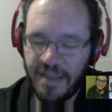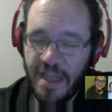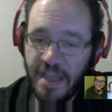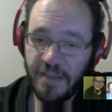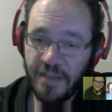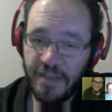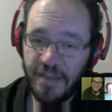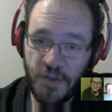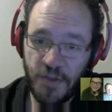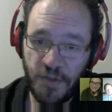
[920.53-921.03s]

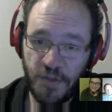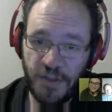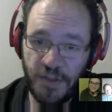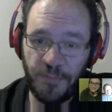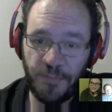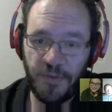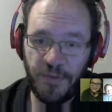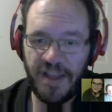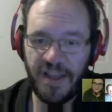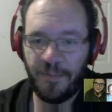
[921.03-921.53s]
So you
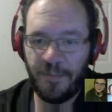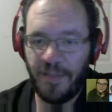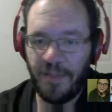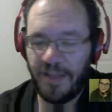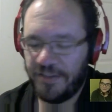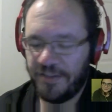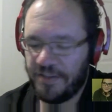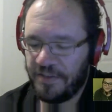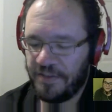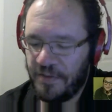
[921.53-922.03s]
did bring up
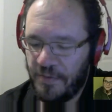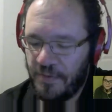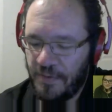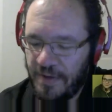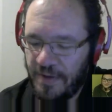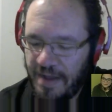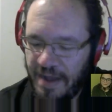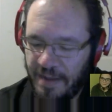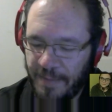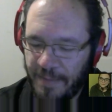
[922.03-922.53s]
lunch.
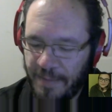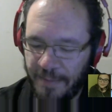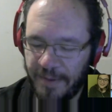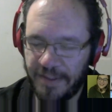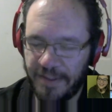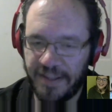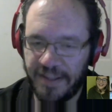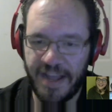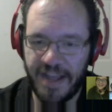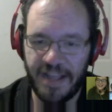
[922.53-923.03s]
So I'm
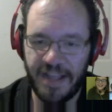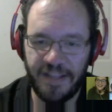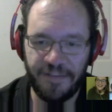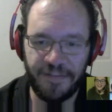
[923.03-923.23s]
going to kind of